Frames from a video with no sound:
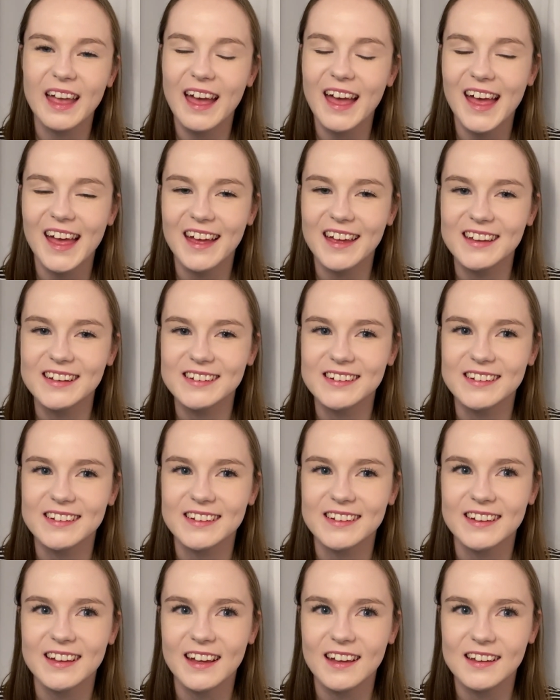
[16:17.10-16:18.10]

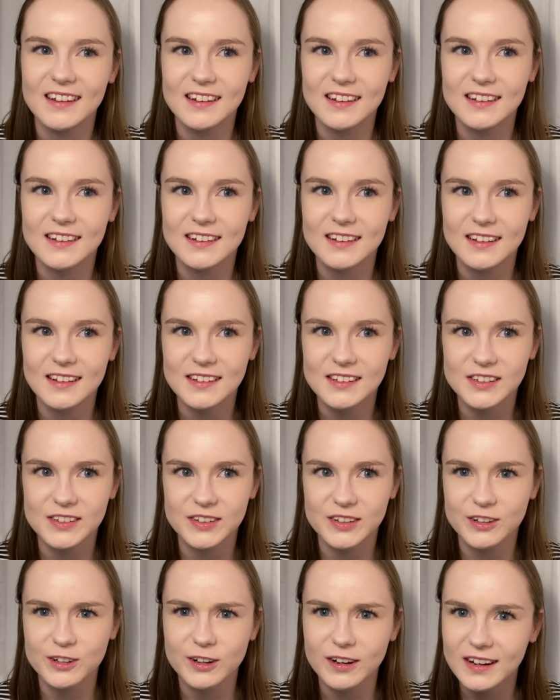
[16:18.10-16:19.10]
And
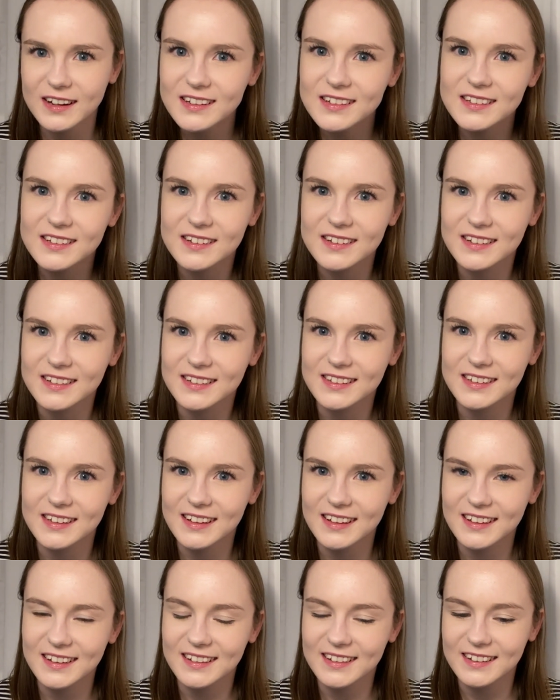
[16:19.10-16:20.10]
it's crazy
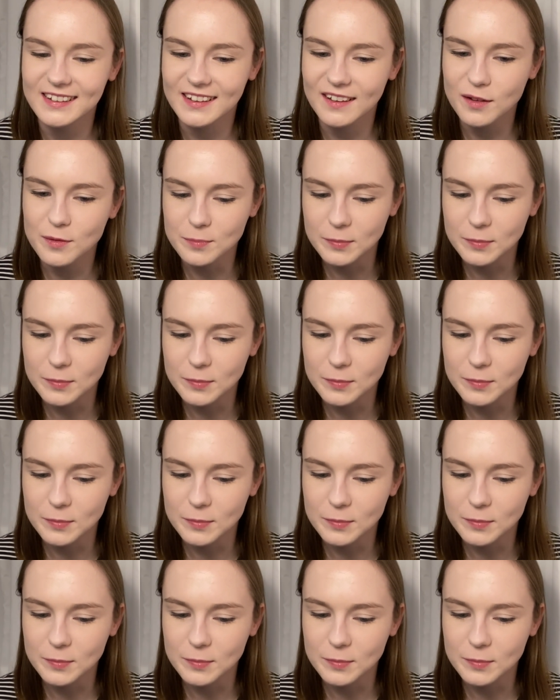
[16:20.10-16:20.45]
because like